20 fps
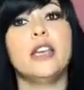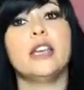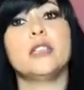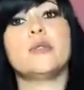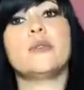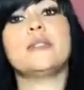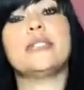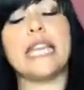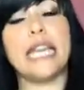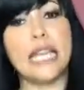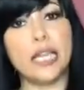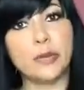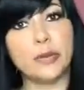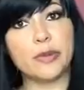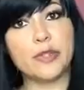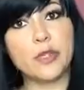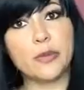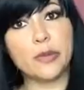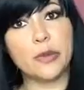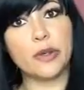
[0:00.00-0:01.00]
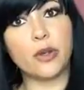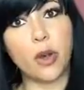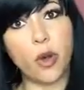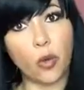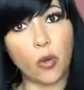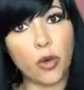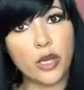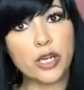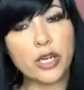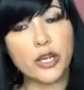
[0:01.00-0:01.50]
So I was able to
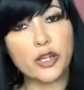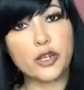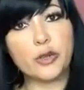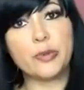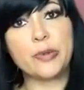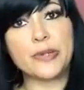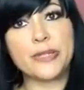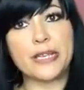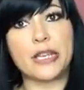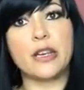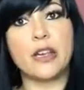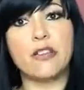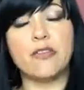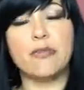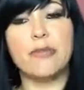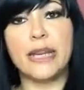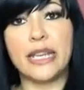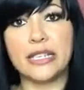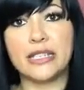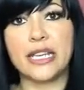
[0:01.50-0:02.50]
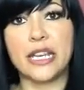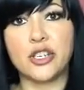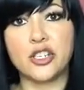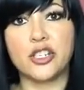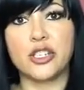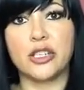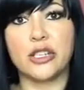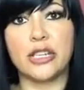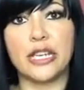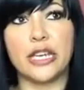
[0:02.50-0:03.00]
put 100% of my
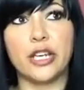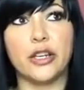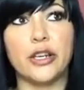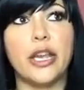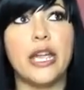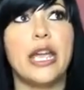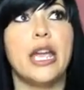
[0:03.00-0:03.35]
attention there.